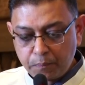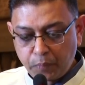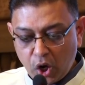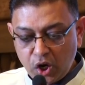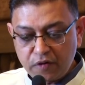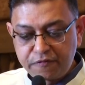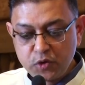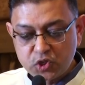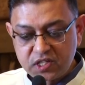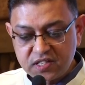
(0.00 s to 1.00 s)
ball of
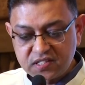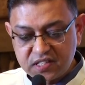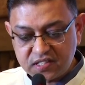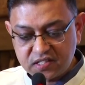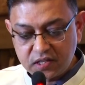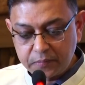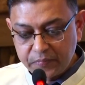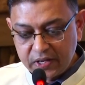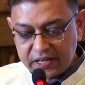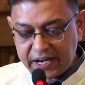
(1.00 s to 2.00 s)
mucinous cyst,
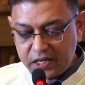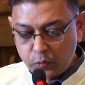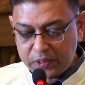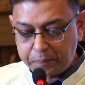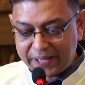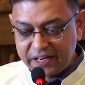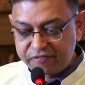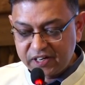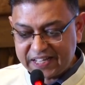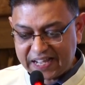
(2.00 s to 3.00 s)
right, with
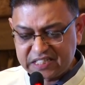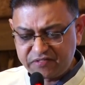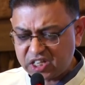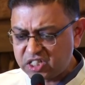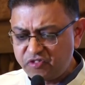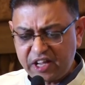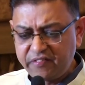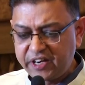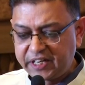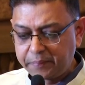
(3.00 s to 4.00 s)
peripheral calcification, very,
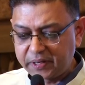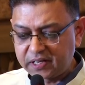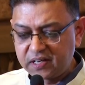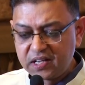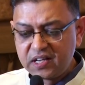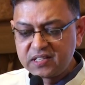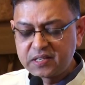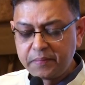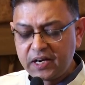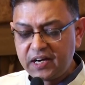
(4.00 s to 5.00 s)
very typical.
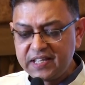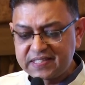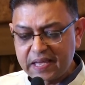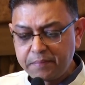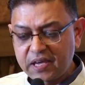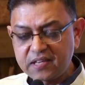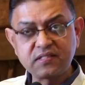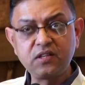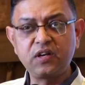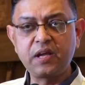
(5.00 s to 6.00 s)
Similarly, same case
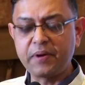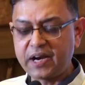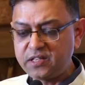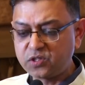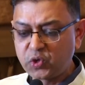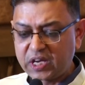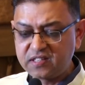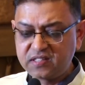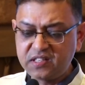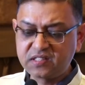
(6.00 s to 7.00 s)
seen on MRI. So you
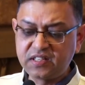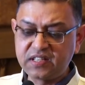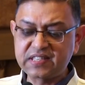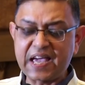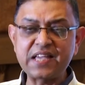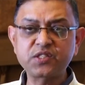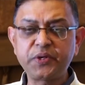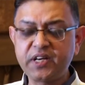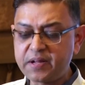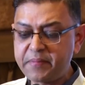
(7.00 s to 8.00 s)
can see CT is as
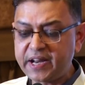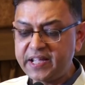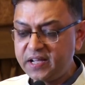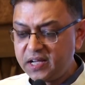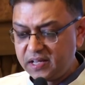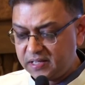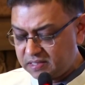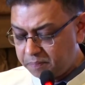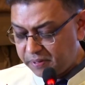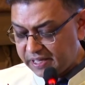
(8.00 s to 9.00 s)
good as MRI in
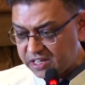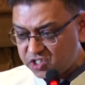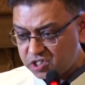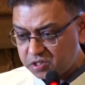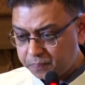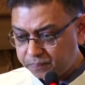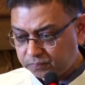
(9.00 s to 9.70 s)
simple cases.